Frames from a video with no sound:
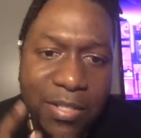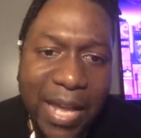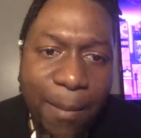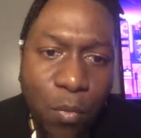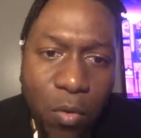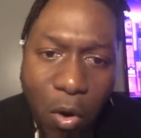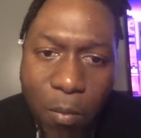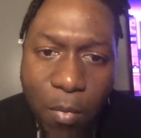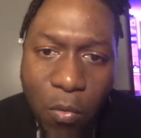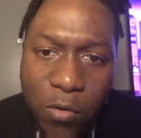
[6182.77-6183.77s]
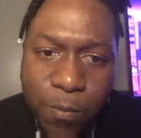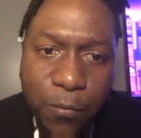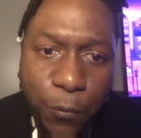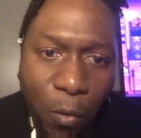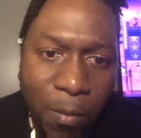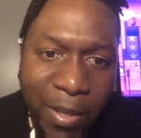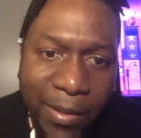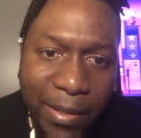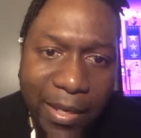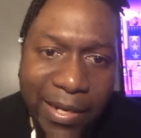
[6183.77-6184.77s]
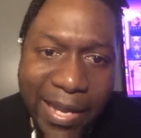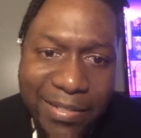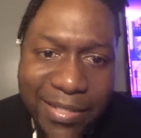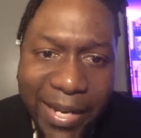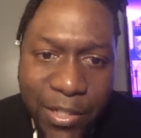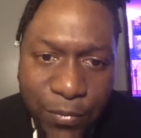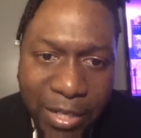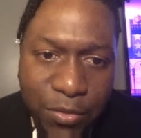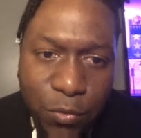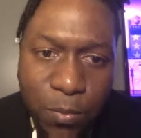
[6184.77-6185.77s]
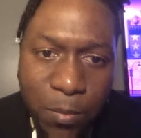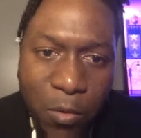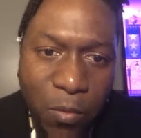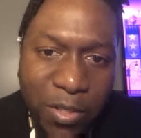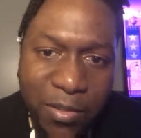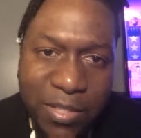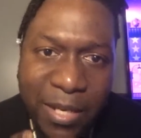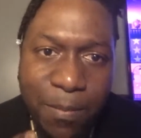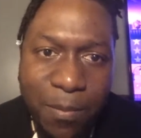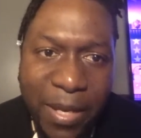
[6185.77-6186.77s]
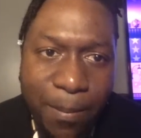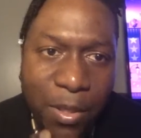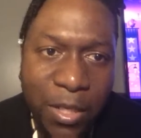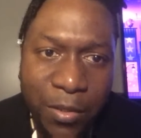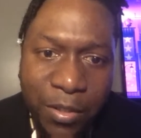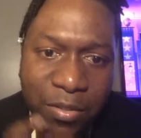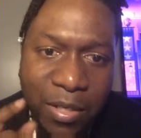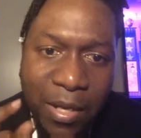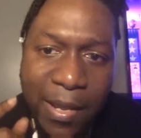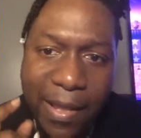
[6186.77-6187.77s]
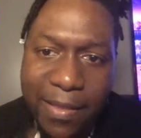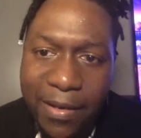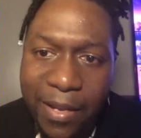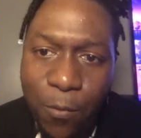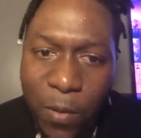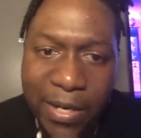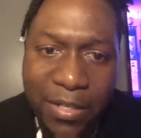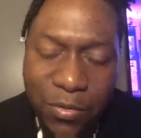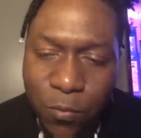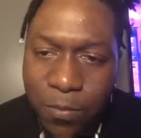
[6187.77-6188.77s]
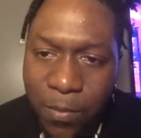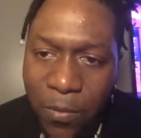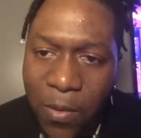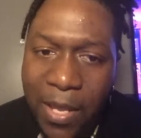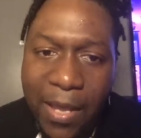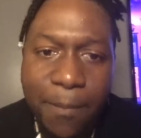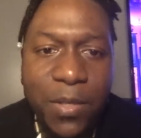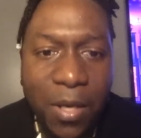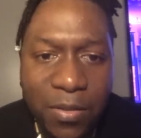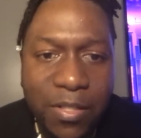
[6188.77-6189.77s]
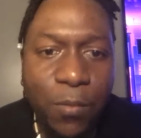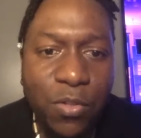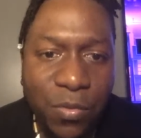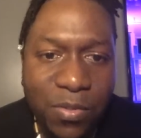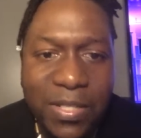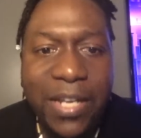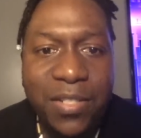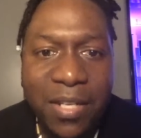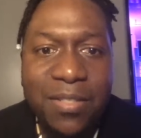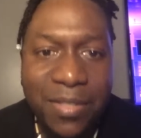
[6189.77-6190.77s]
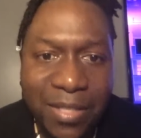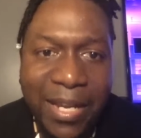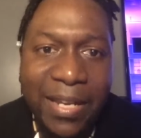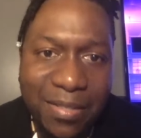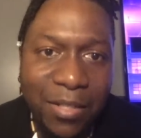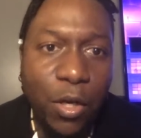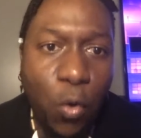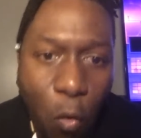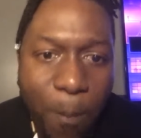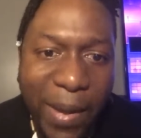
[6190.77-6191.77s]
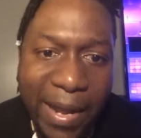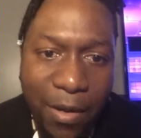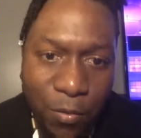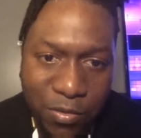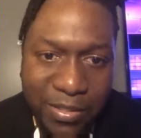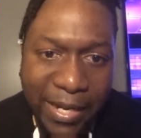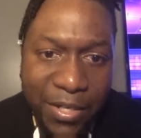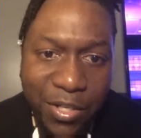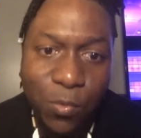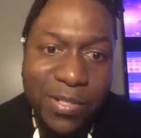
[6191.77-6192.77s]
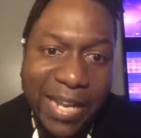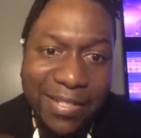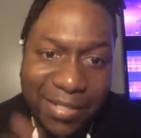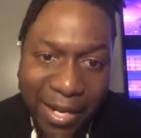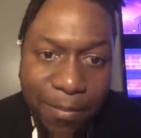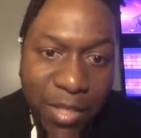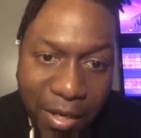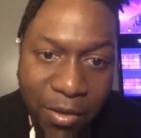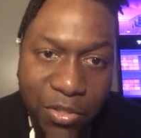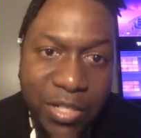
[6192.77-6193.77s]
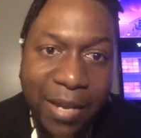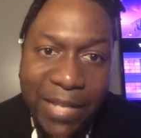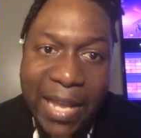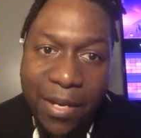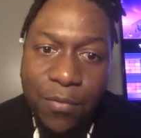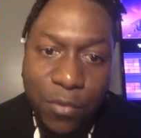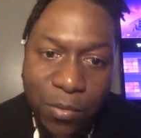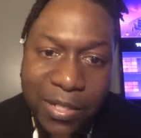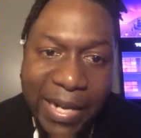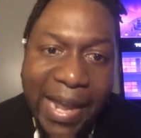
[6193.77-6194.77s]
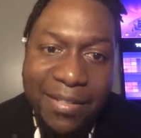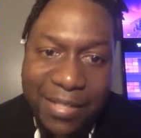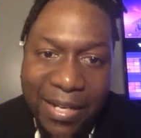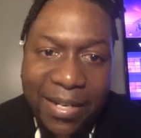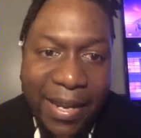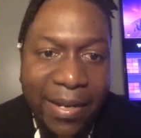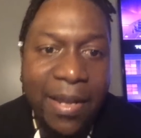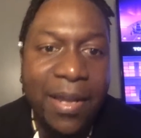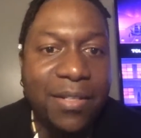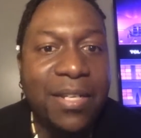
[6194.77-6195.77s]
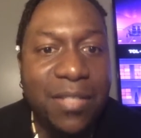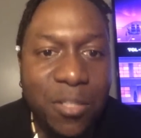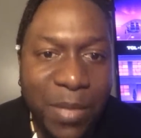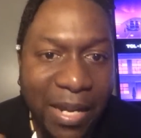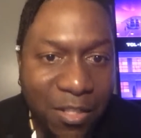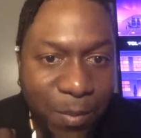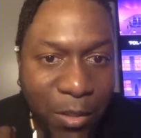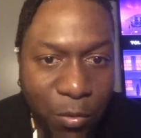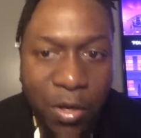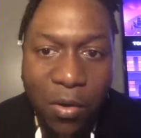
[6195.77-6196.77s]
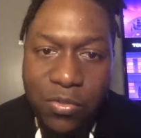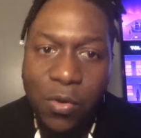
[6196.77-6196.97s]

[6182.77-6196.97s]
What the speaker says: Tabou Combo was performing in that stage for that Super Bowl with the Tampa Bay Buccaneers. I think they win that Super Bowl. And Beyonce was on stage dancing the compa on stage. It was that same year she had that interview with the guy said that they didn't teach me how to speak Creole.